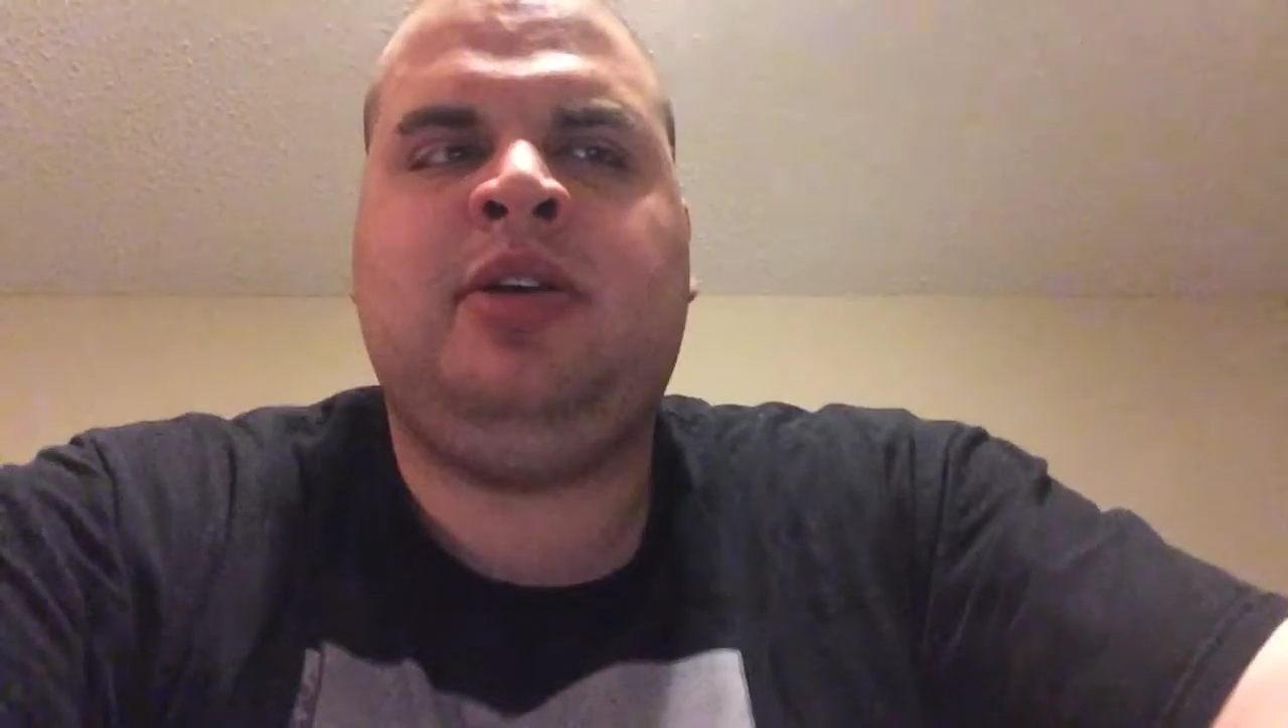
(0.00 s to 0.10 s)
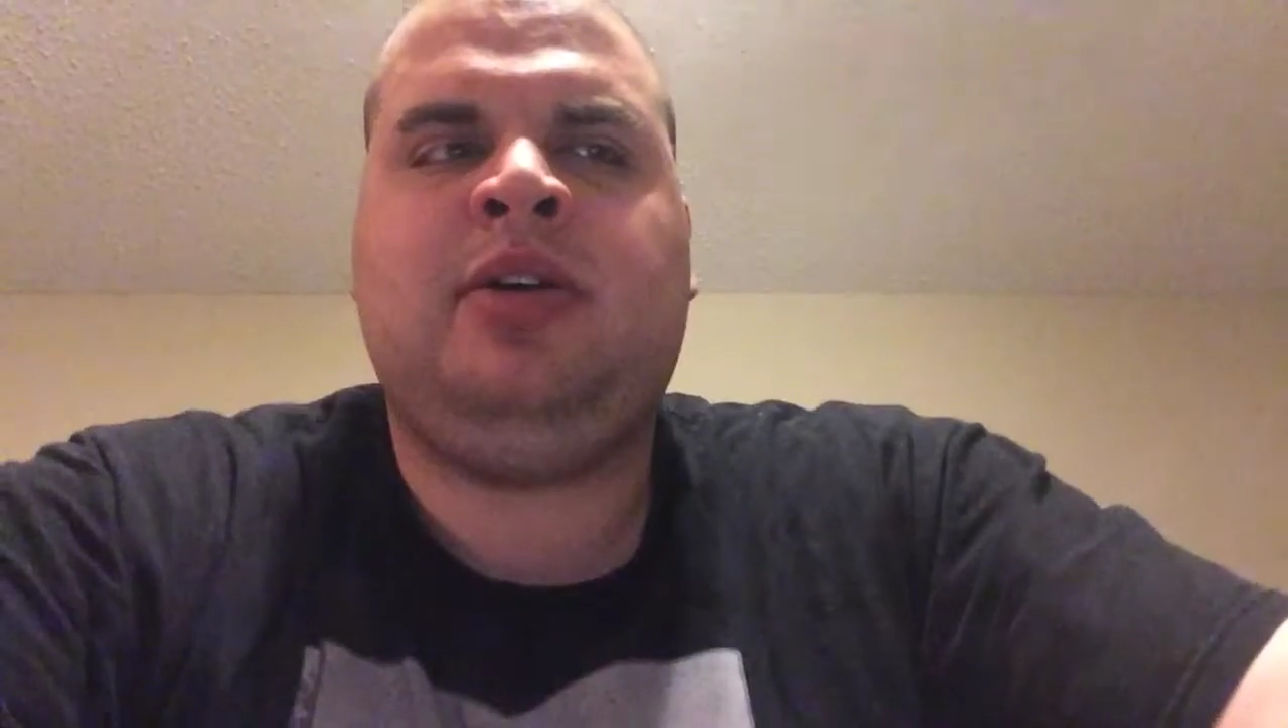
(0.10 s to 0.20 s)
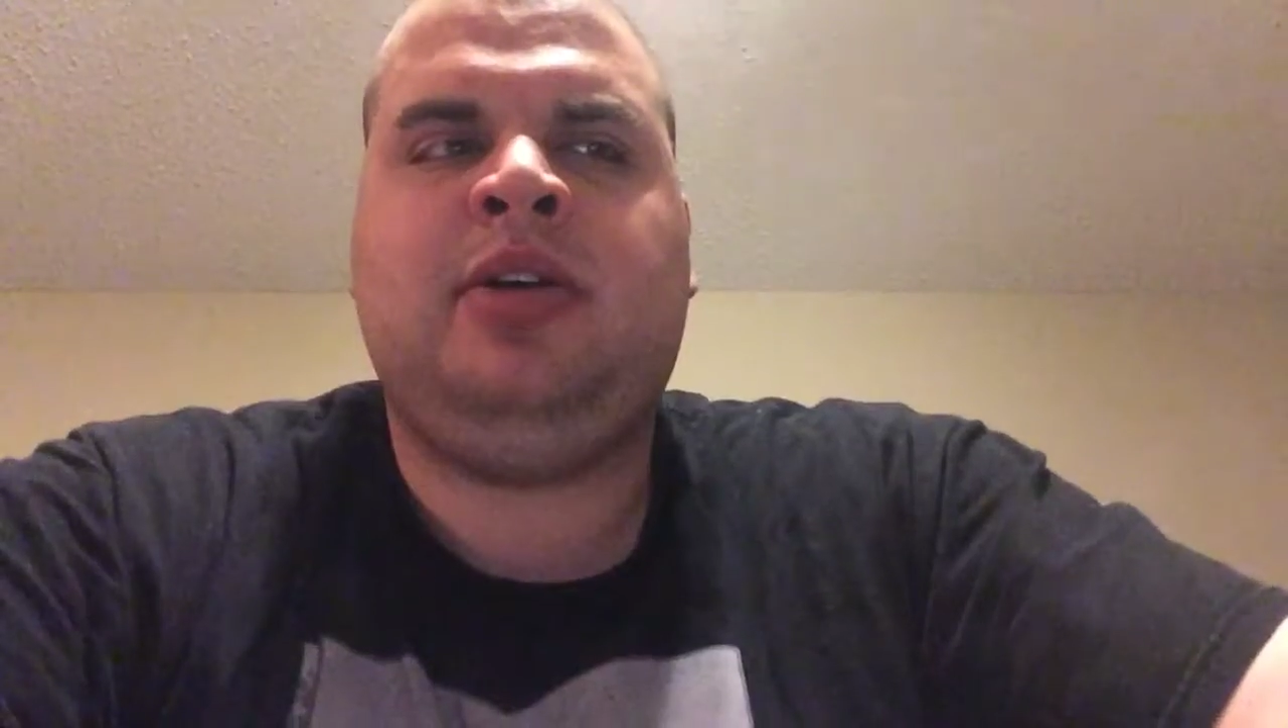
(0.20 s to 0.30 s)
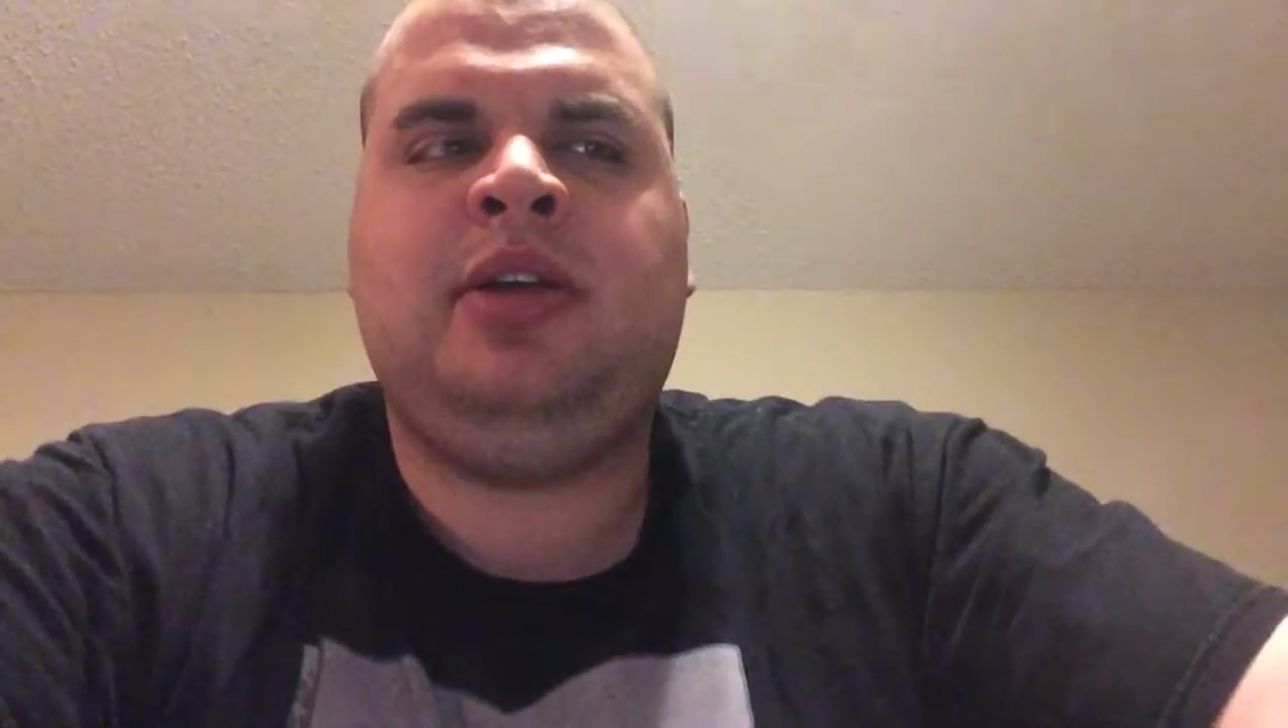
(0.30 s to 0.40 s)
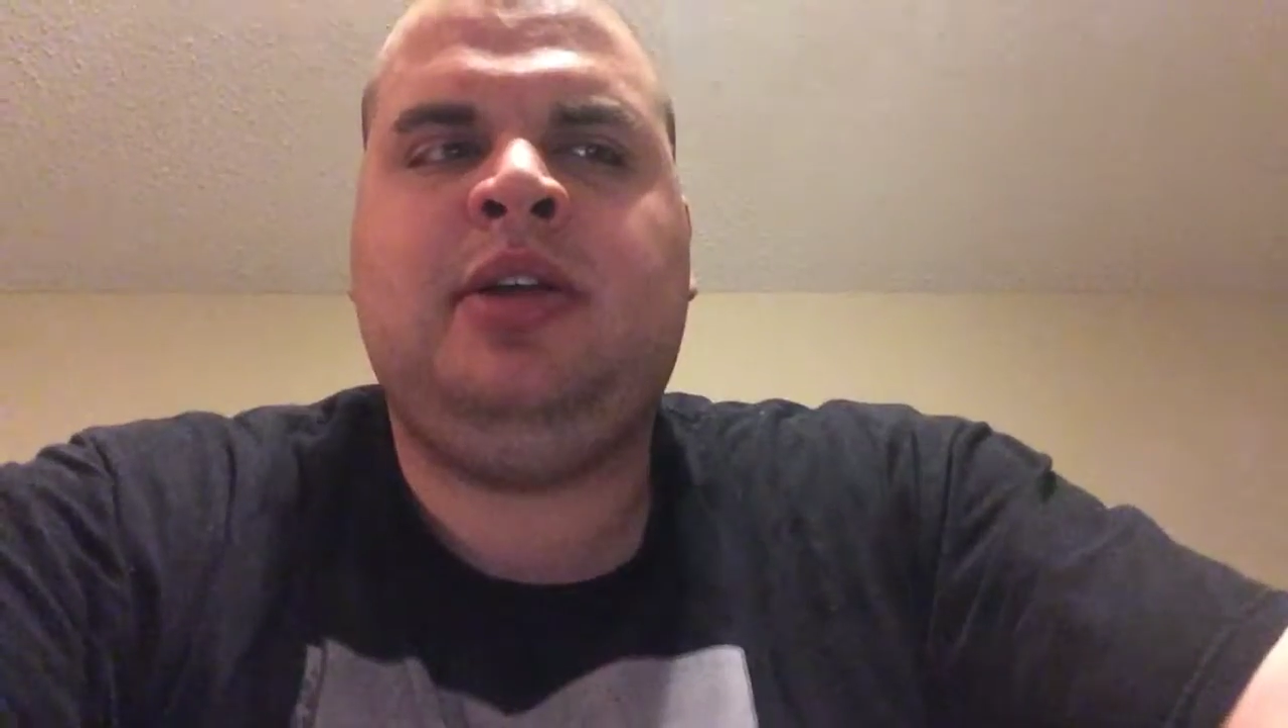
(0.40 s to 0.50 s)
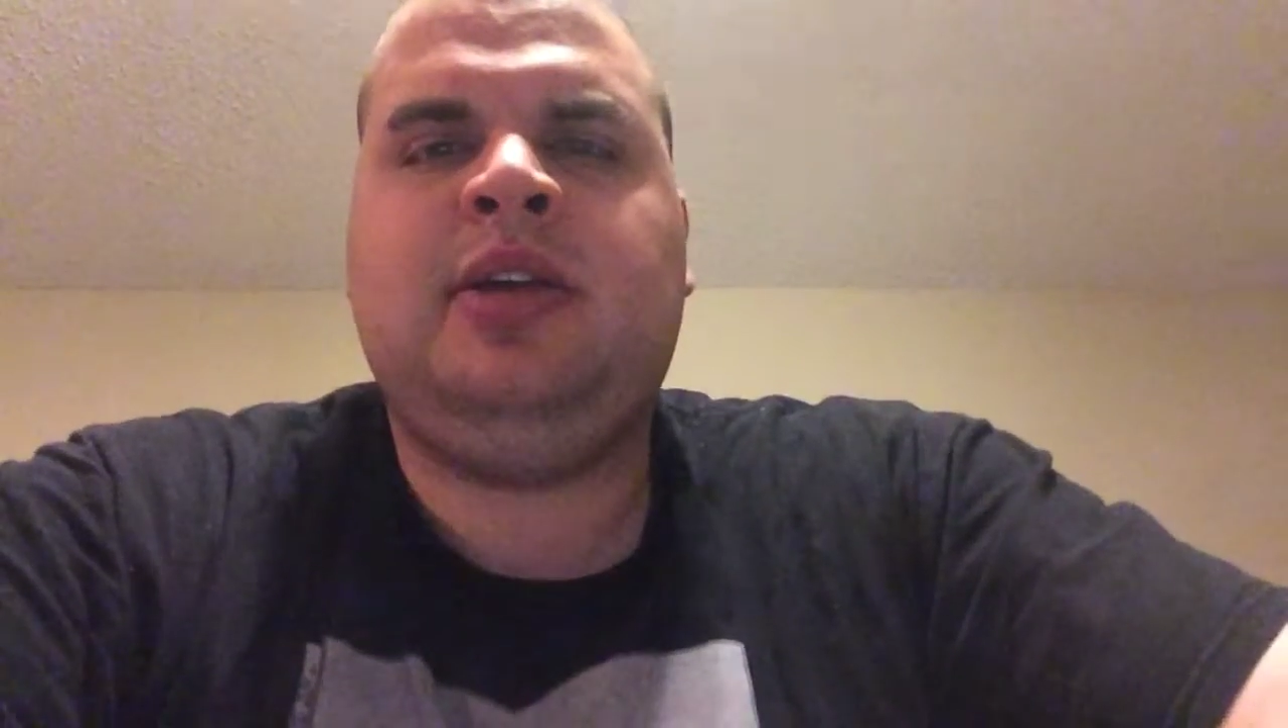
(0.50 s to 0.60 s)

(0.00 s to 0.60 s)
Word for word: in the mail